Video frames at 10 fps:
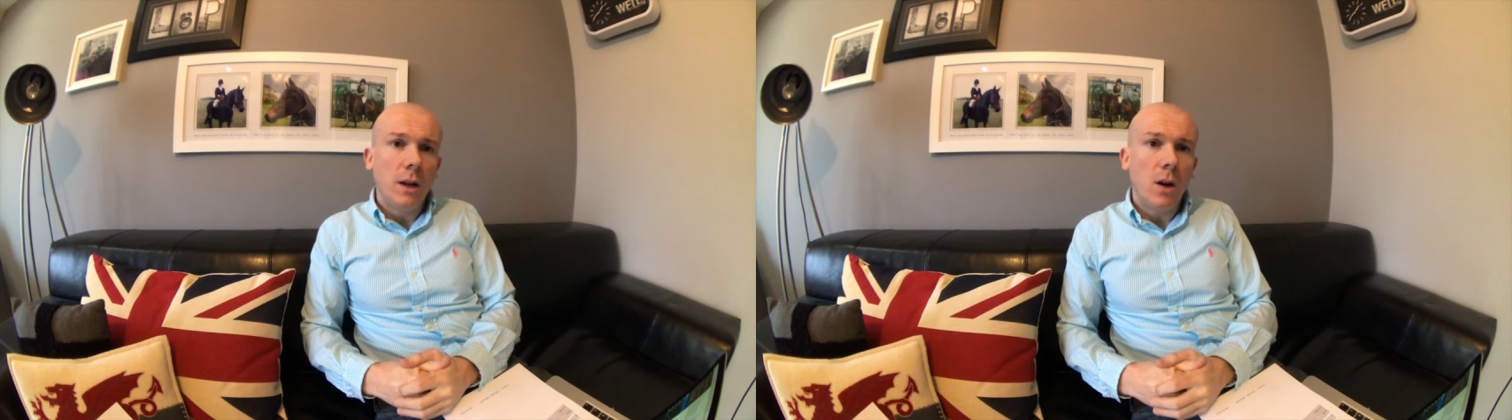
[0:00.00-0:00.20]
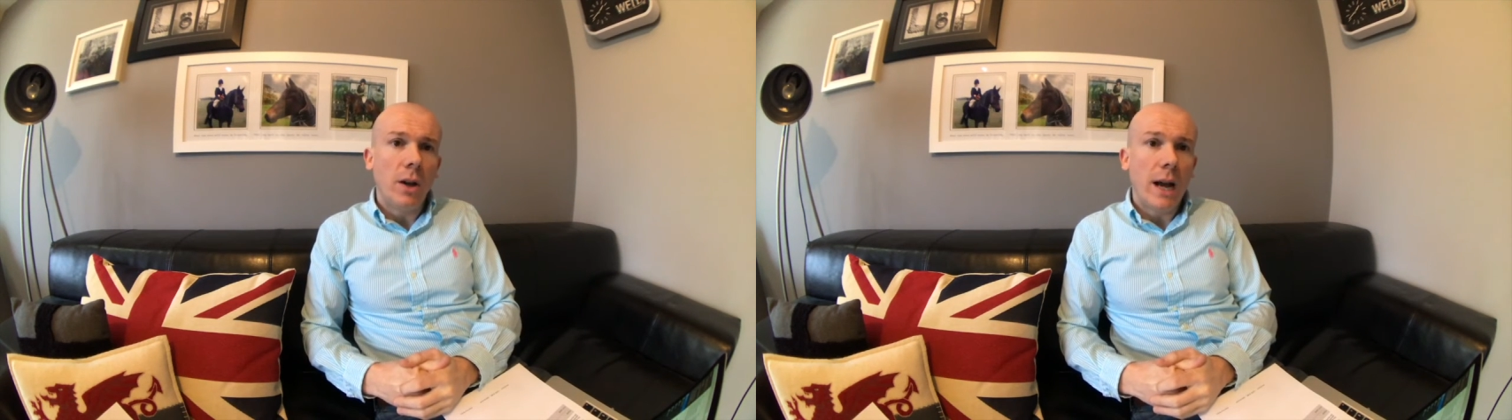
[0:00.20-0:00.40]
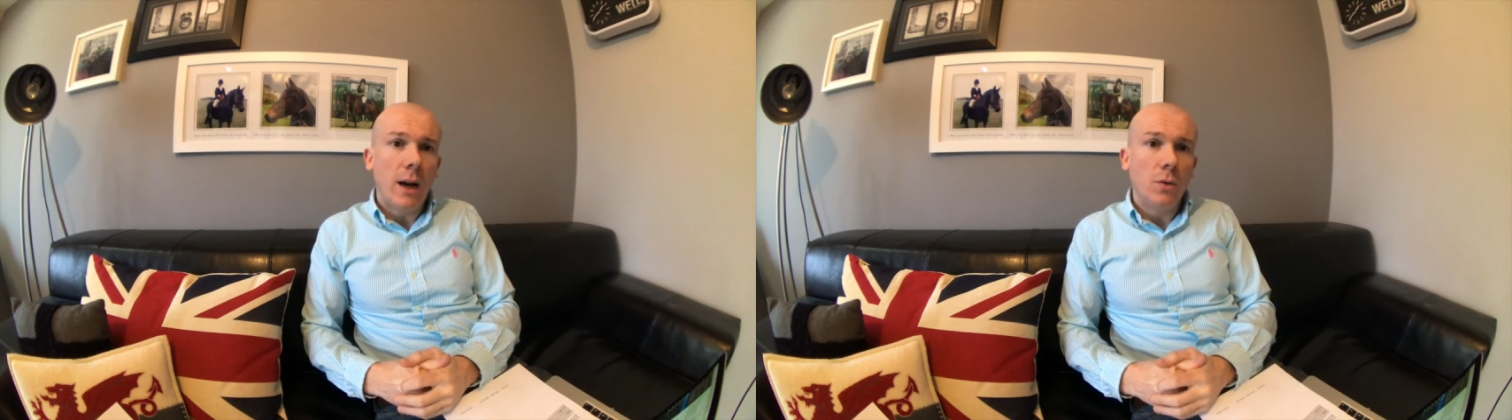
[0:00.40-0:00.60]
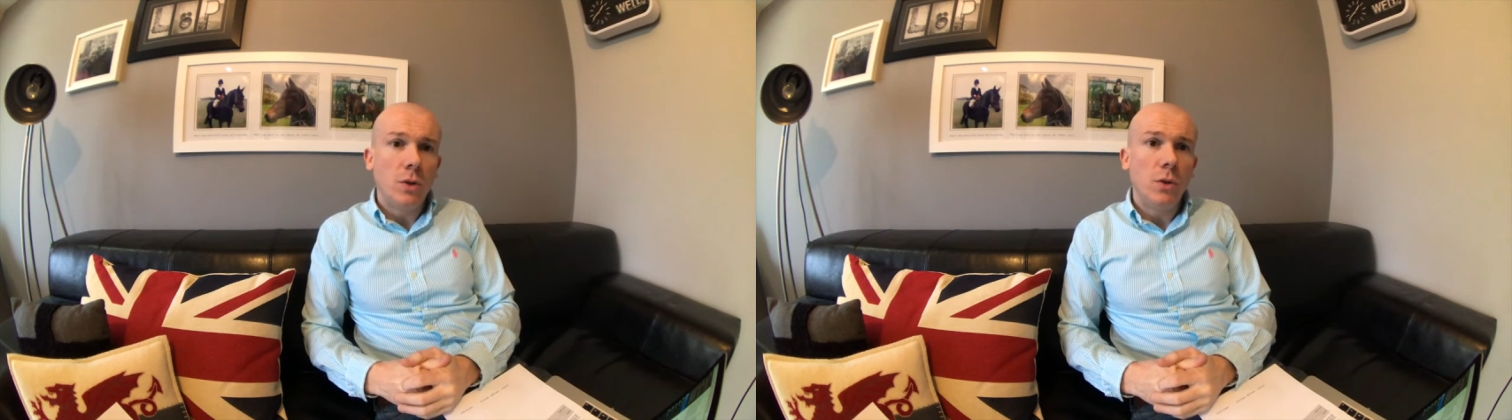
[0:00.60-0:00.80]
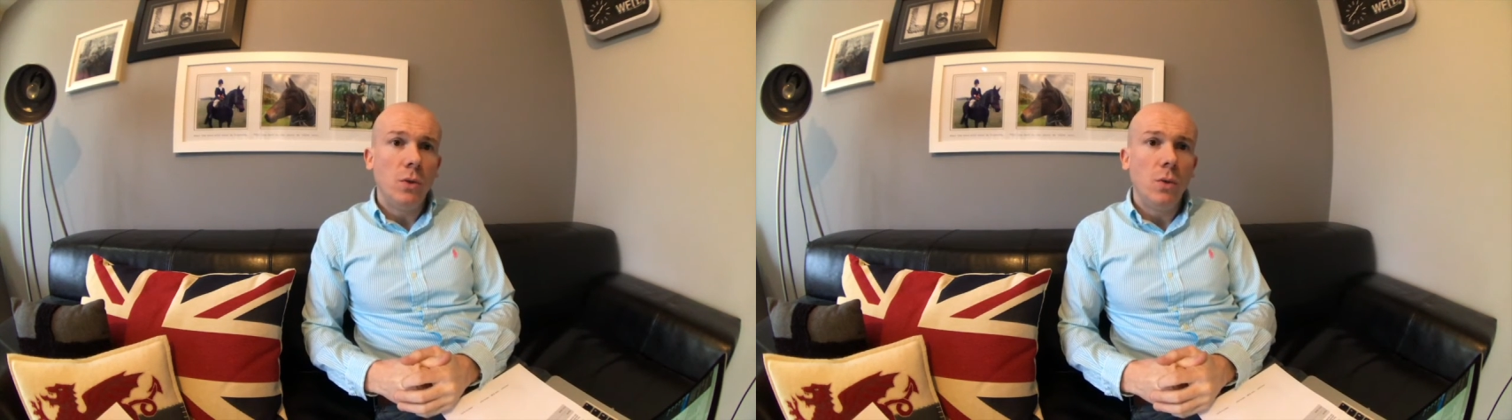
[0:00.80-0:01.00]
on how
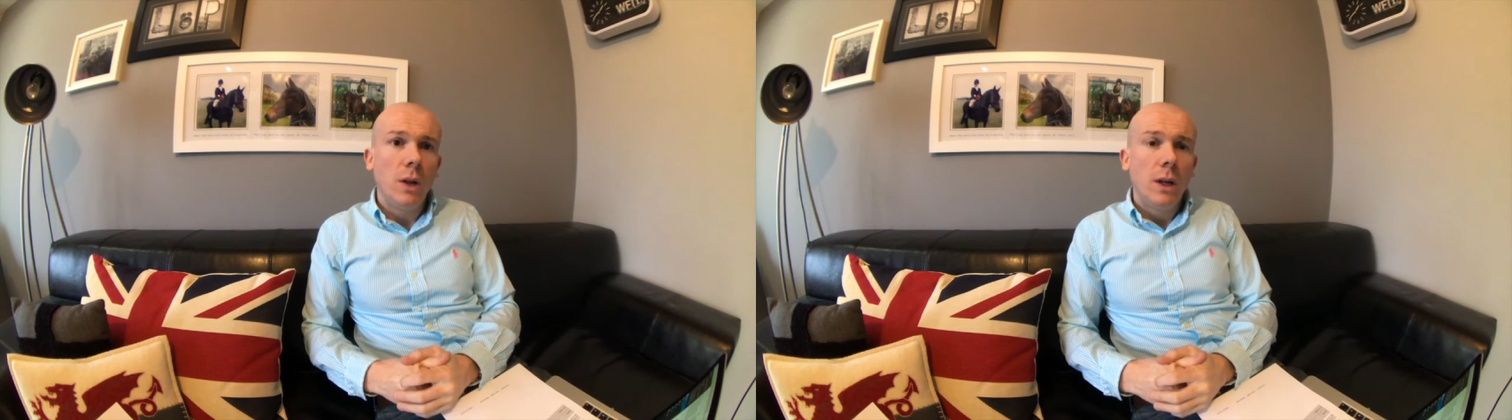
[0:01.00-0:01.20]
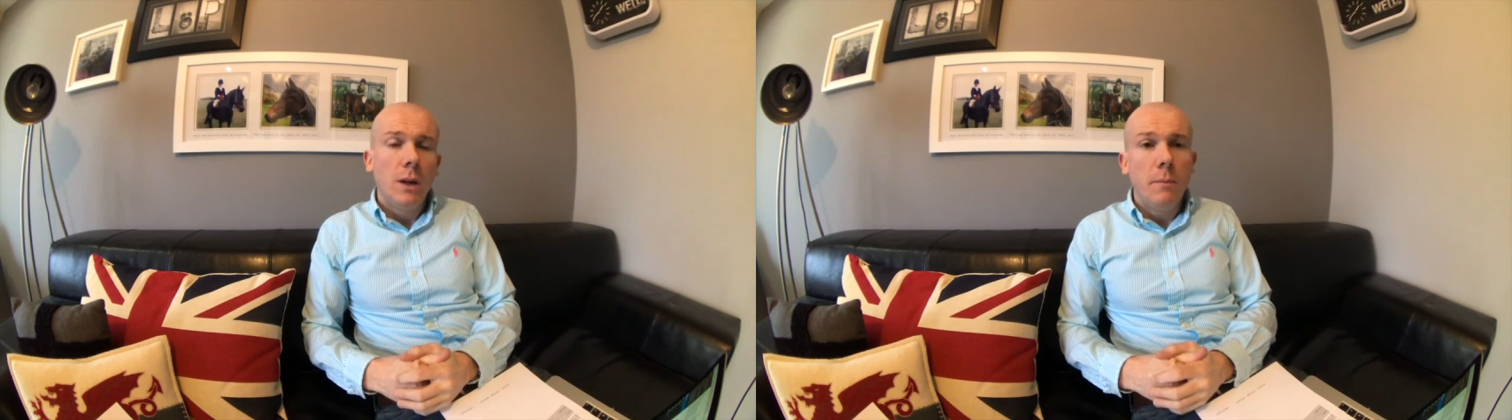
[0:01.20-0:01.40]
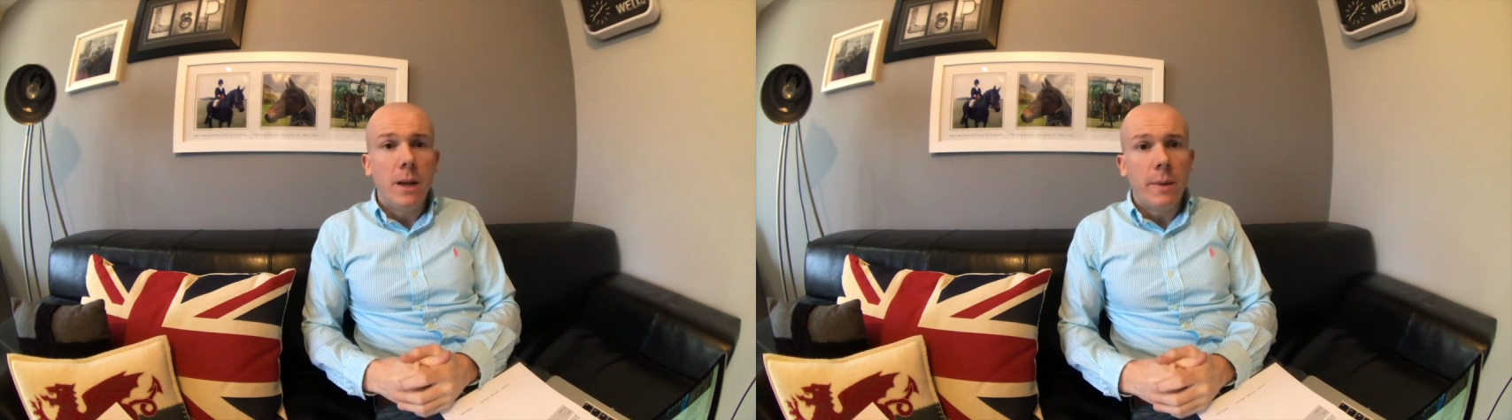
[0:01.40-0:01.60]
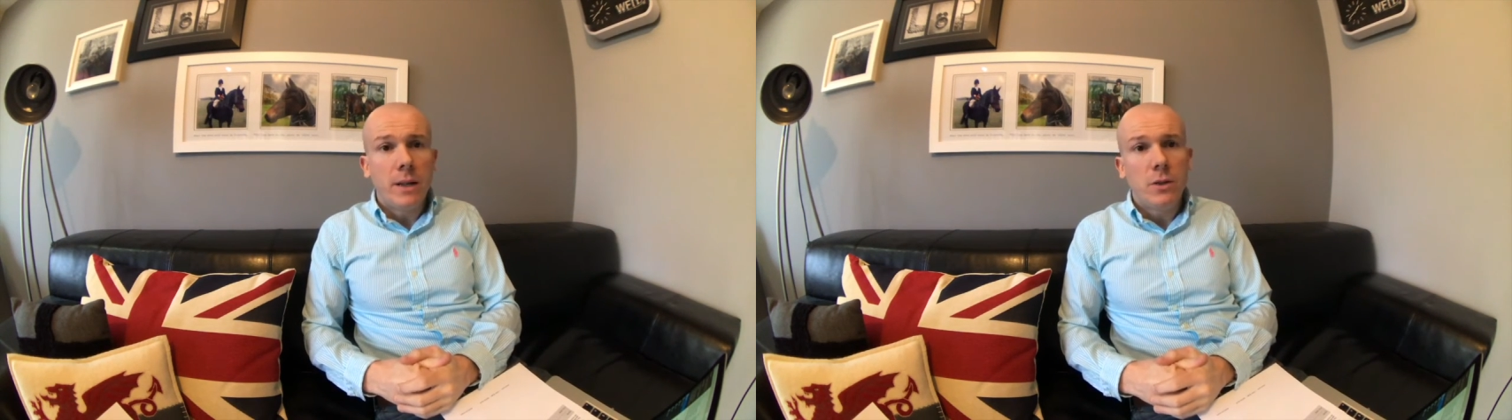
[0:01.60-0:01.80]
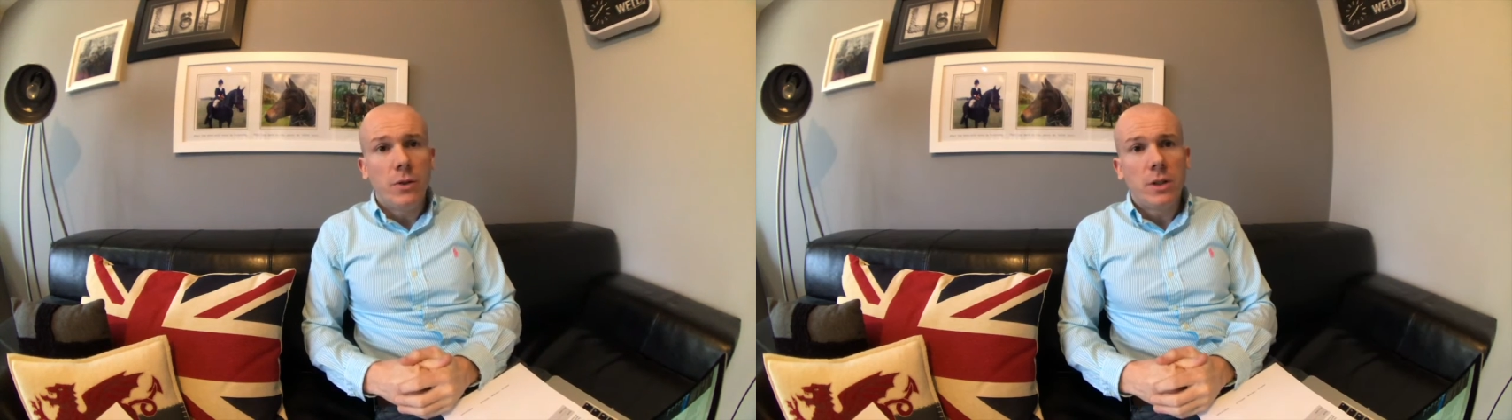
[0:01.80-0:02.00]
to
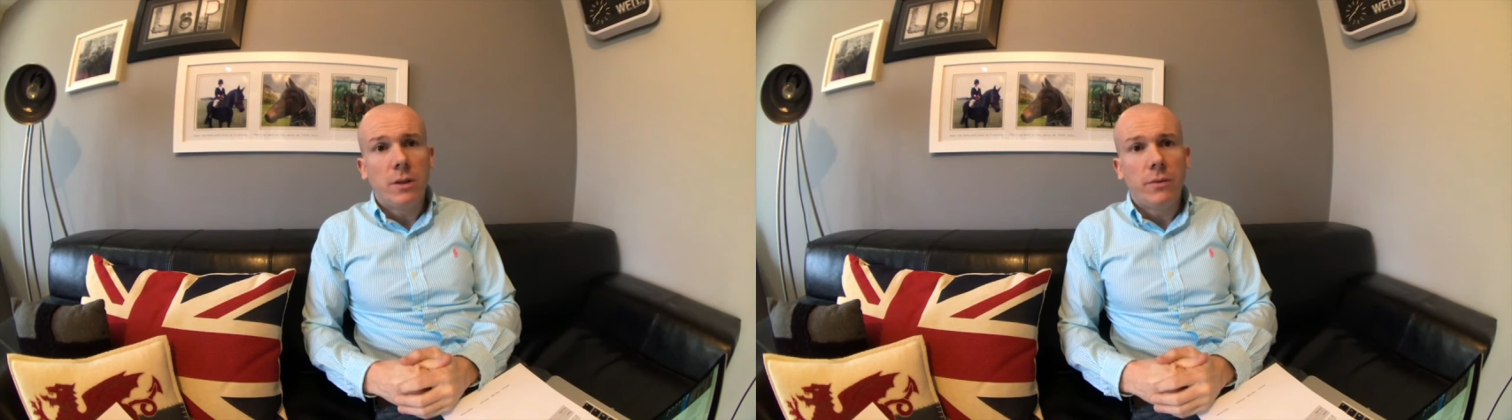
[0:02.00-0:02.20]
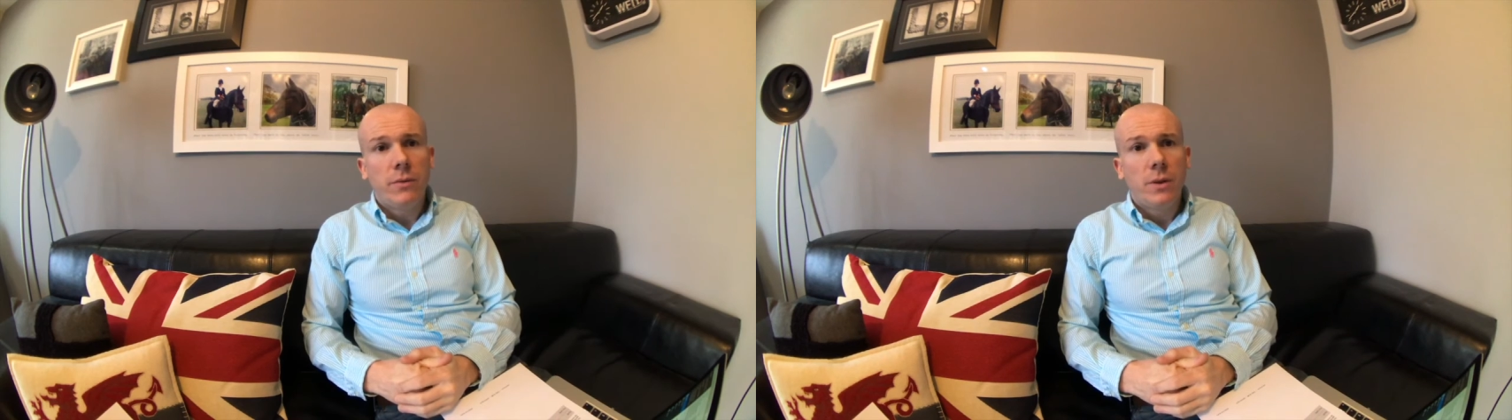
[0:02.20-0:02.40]
minimise the risk of